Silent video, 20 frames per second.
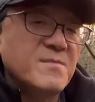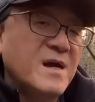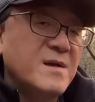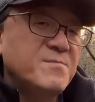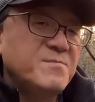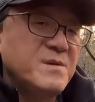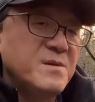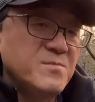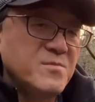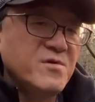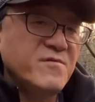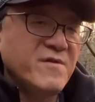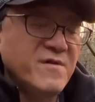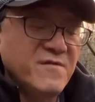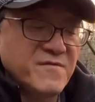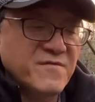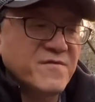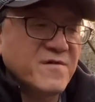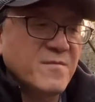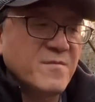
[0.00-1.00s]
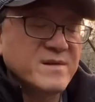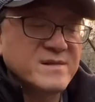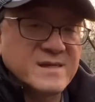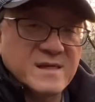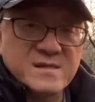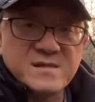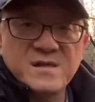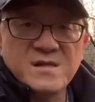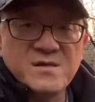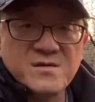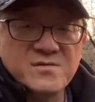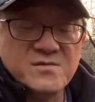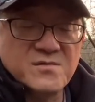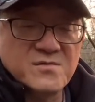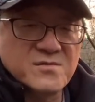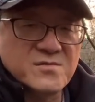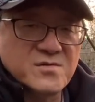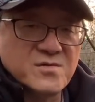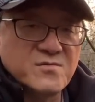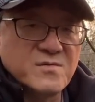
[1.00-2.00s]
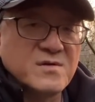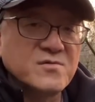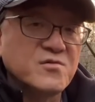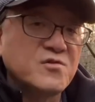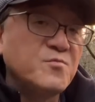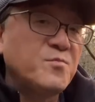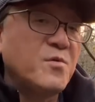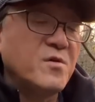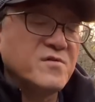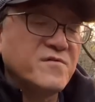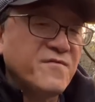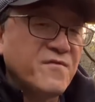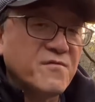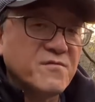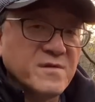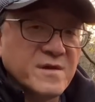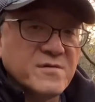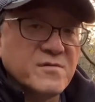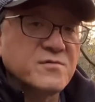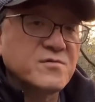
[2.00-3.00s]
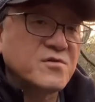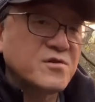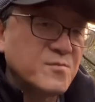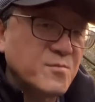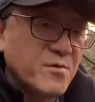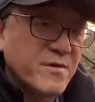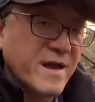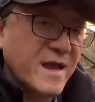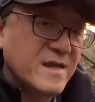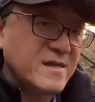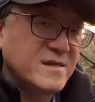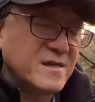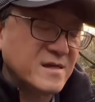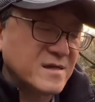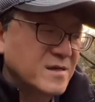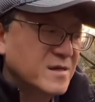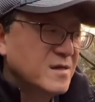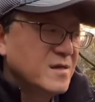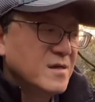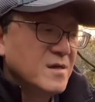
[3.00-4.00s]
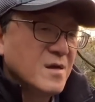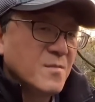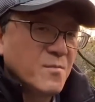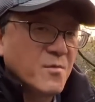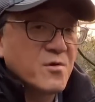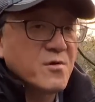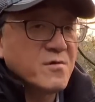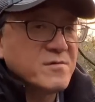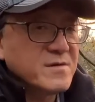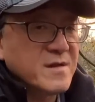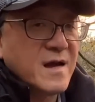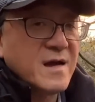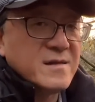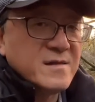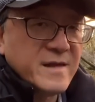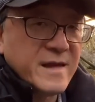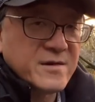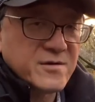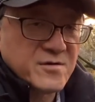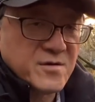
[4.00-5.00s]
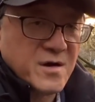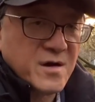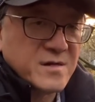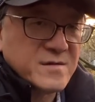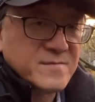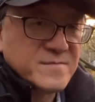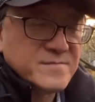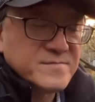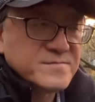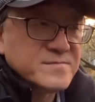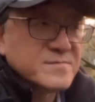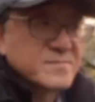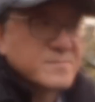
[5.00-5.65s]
it might be moving from a six cylinder to a 2.4 liter turbo engine. More on that later on.